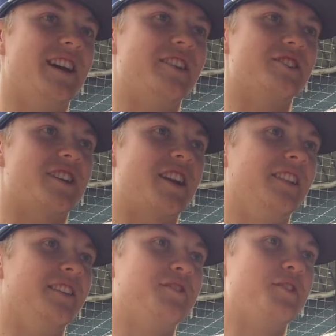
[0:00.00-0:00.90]
like just kind
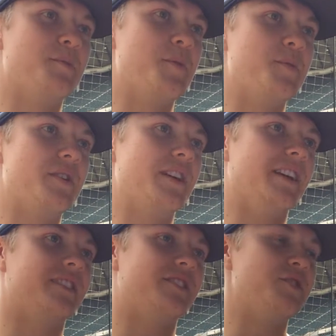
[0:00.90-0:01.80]
of living in the moment.
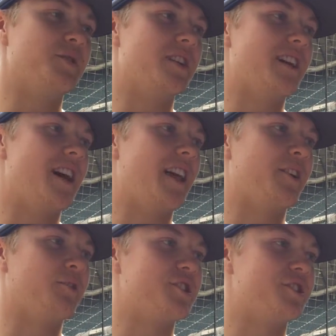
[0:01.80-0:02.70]
It's you get that
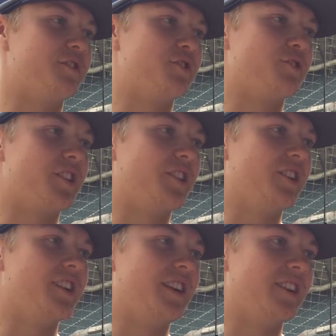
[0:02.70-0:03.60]
like rush of
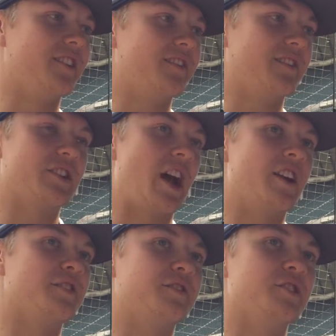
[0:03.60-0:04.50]
adrenaline, and
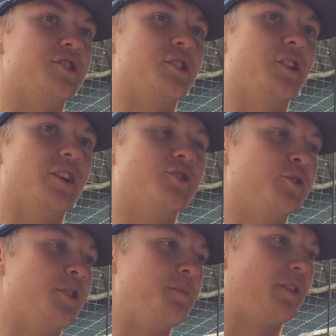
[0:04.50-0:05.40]
I just feel so like
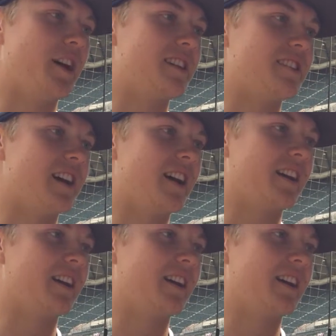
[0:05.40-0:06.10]
truly blessed. I